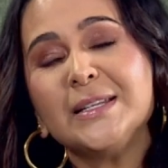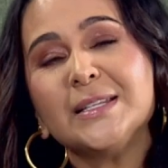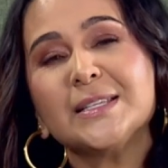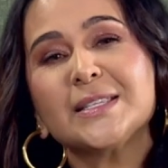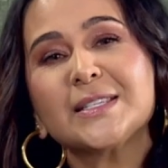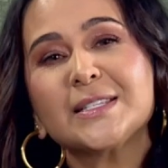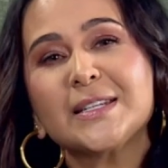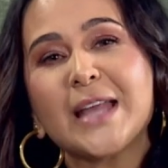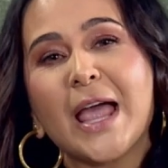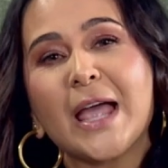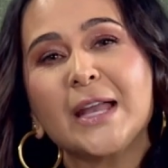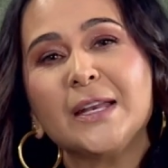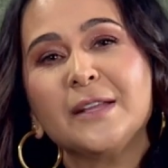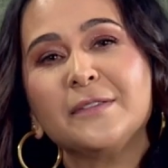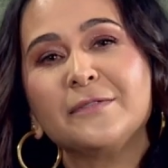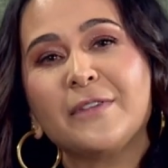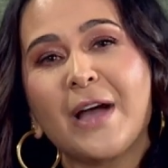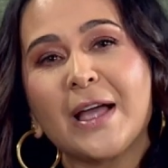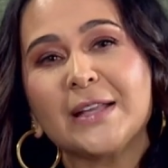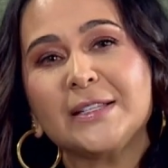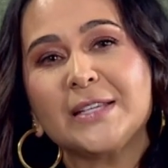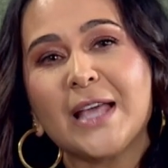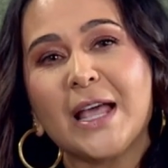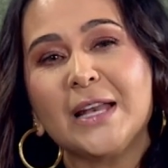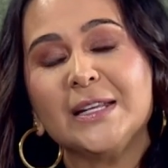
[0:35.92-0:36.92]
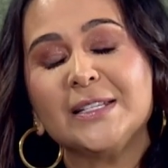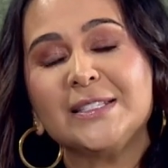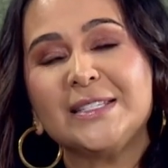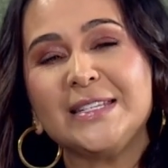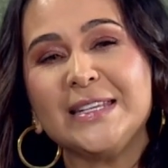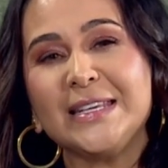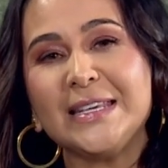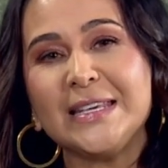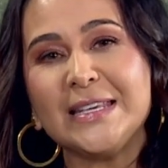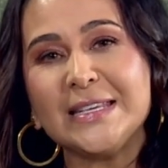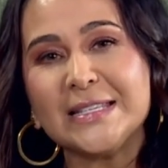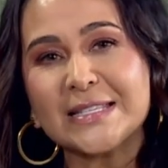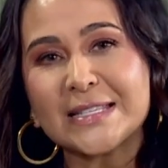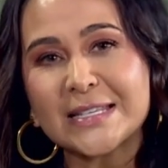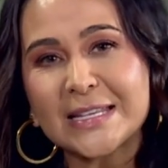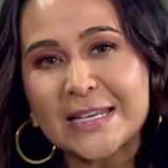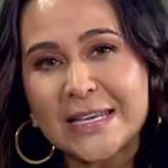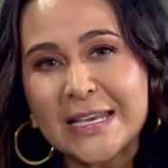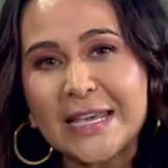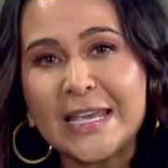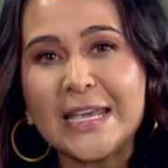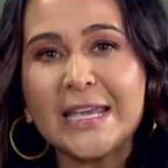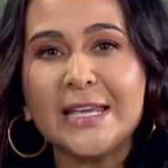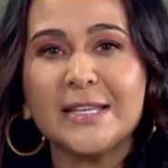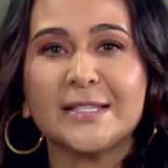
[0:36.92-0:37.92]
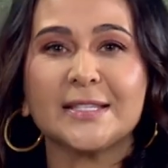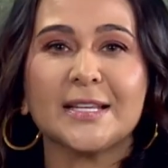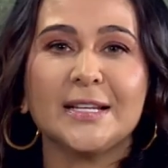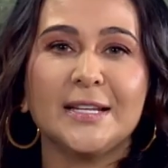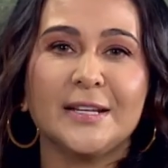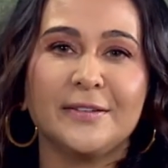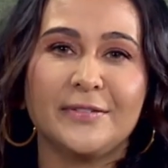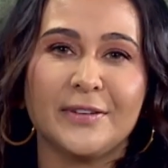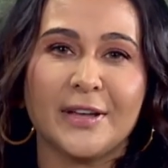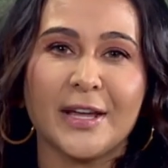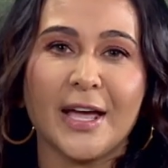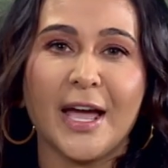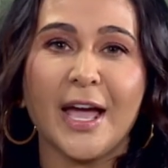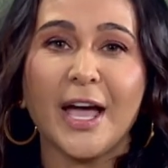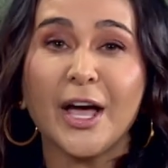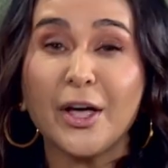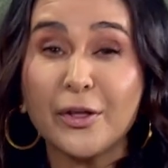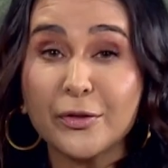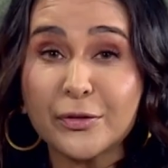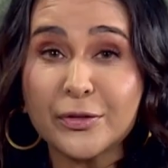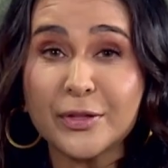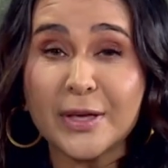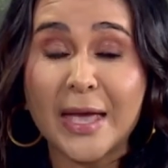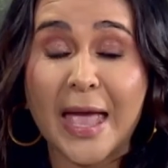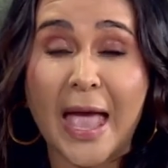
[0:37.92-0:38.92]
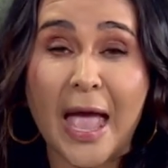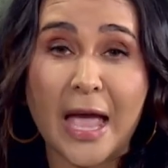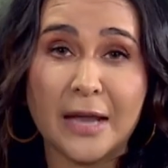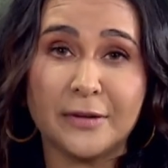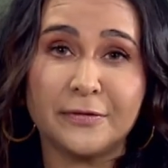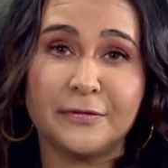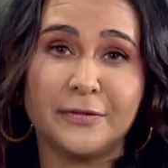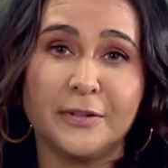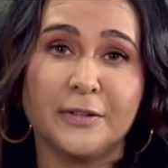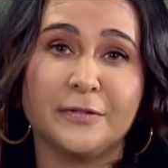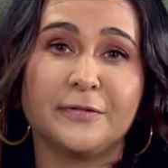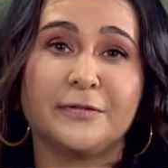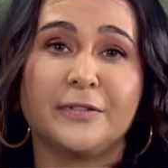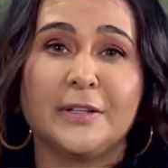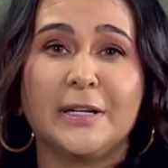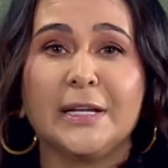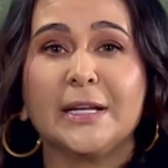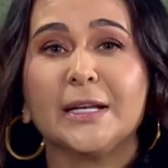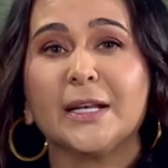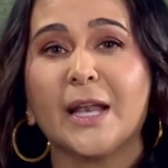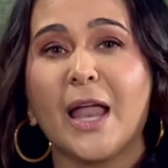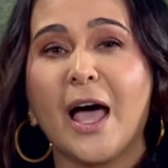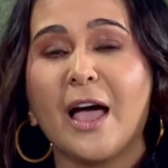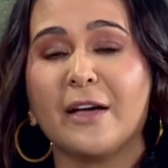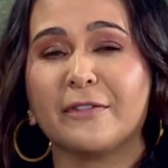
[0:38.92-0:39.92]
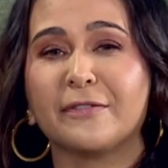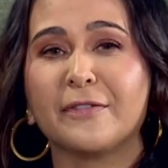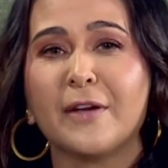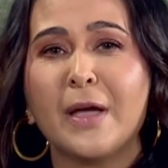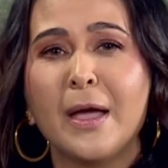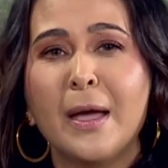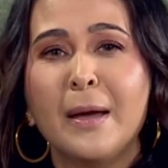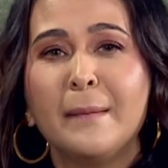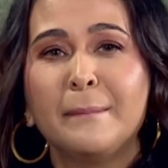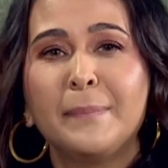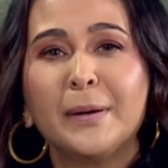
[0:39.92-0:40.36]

Understanding vitality is key to living a healthy and fulfilling life.